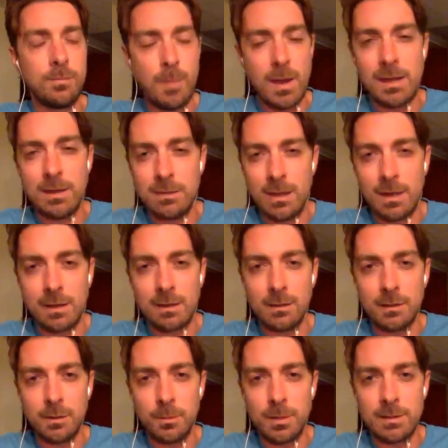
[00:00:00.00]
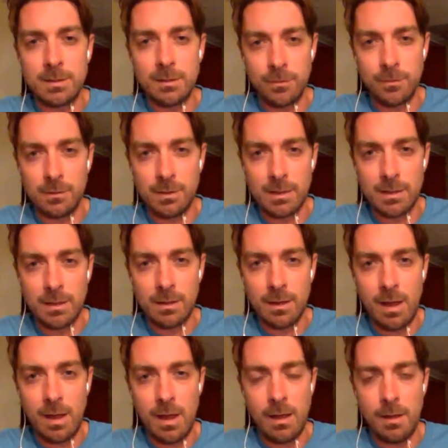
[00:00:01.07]
make you think a little bit differently
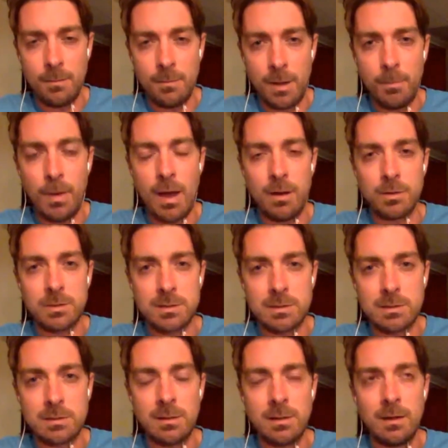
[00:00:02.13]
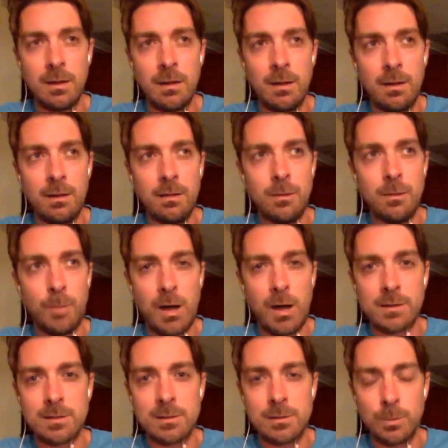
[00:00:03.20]
about the
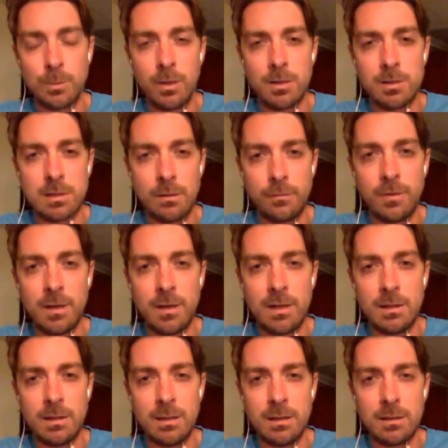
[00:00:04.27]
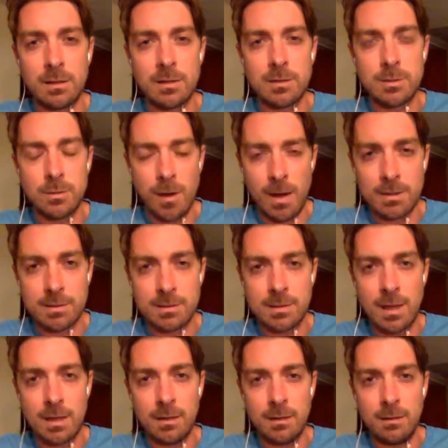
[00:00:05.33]
boxes you put yourself in and the constraints
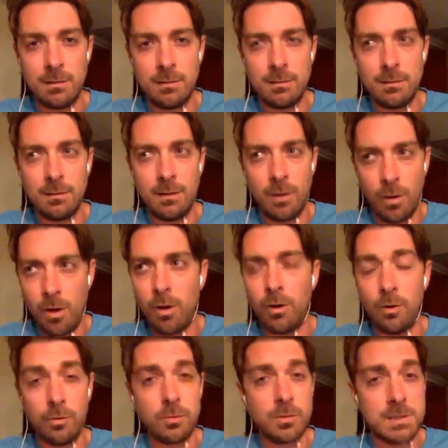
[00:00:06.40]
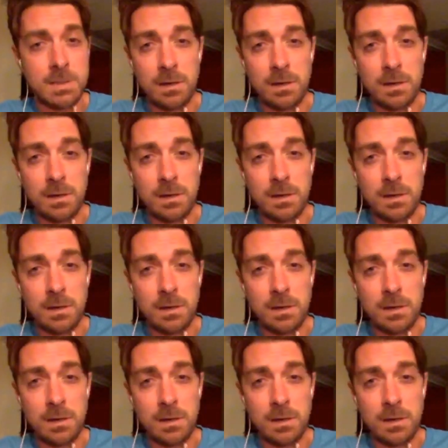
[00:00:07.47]
that are all